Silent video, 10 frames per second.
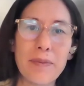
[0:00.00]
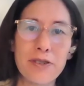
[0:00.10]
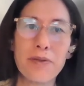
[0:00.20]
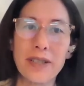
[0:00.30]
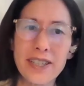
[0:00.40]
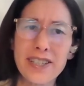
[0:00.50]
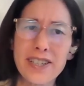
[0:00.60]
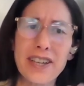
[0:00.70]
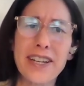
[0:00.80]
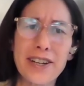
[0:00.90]
conceptual
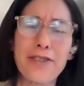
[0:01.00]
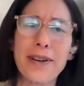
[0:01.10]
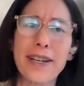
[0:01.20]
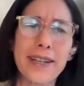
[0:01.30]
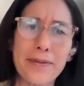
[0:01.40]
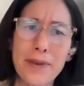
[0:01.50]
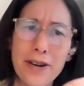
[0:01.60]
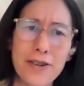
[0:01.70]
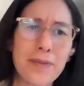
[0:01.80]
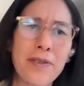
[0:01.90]
into the nitty gritty,
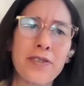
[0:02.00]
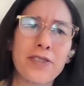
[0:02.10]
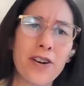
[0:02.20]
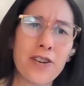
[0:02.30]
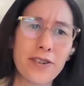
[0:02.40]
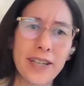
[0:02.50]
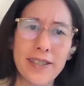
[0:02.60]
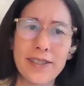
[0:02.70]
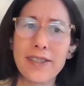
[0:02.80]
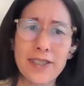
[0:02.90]
and what are some of those
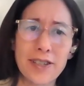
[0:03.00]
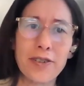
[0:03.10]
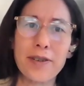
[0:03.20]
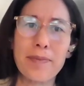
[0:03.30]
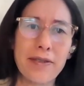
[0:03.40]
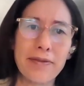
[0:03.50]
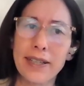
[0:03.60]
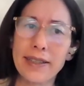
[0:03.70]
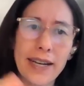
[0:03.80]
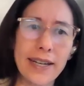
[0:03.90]
harder lessons learned
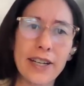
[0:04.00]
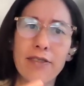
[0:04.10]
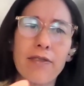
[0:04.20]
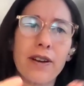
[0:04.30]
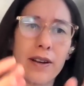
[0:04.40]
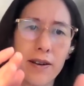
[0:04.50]
about aligning